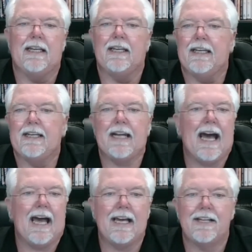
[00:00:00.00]
it
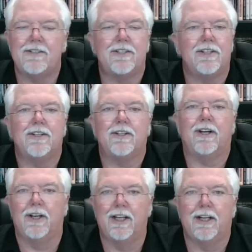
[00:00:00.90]
dies
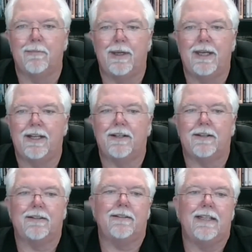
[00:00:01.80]
a little bit
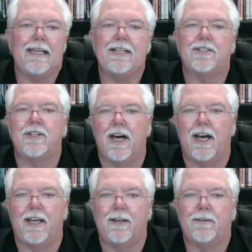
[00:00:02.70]
each day.